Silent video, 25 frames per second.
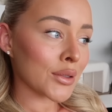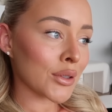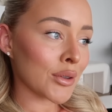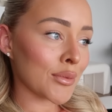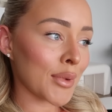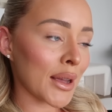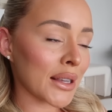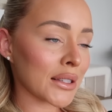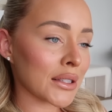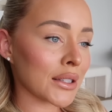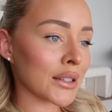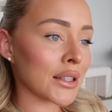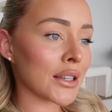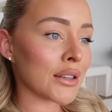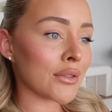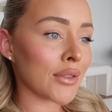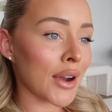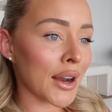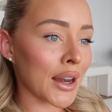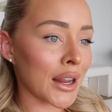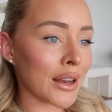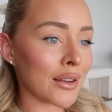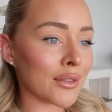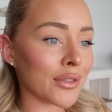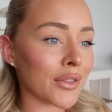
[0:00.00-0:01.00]
We're basically
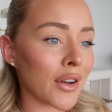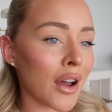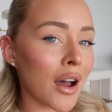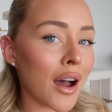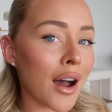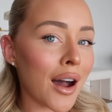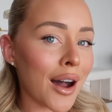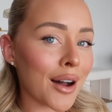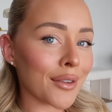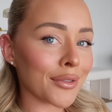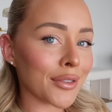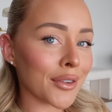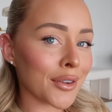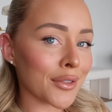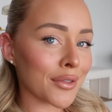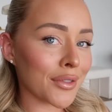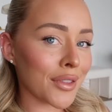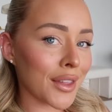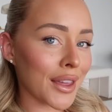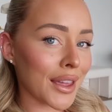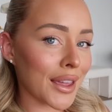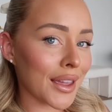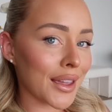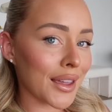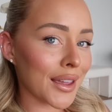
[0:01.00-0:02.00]
running for half of
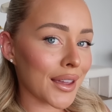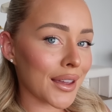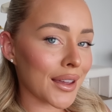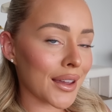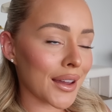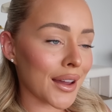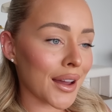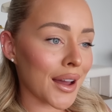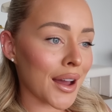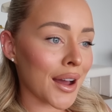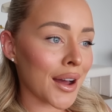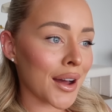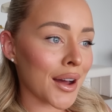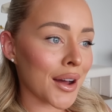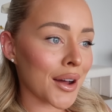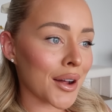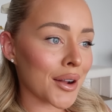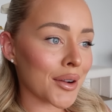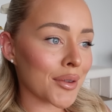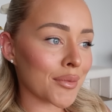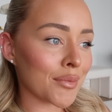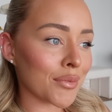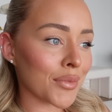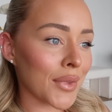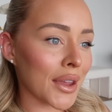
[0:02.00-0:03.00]
the
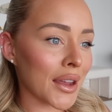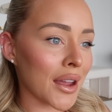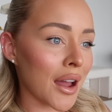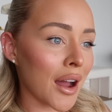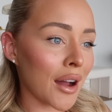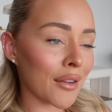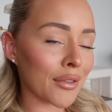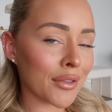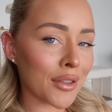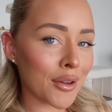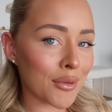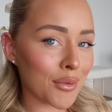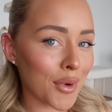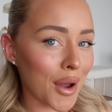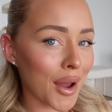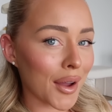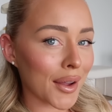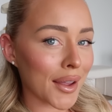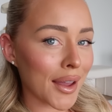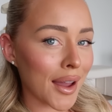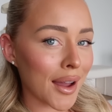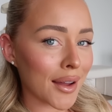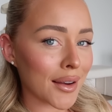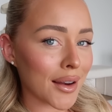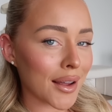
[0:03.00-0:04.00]
half the
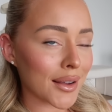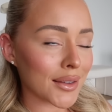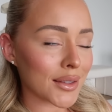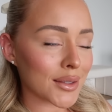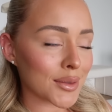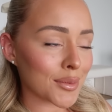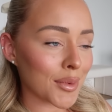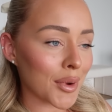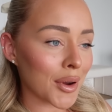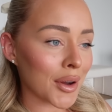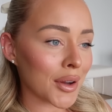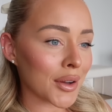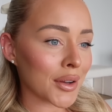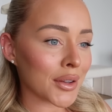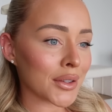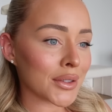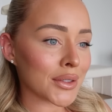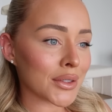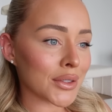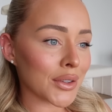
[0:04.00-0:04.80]
workout, I suppose.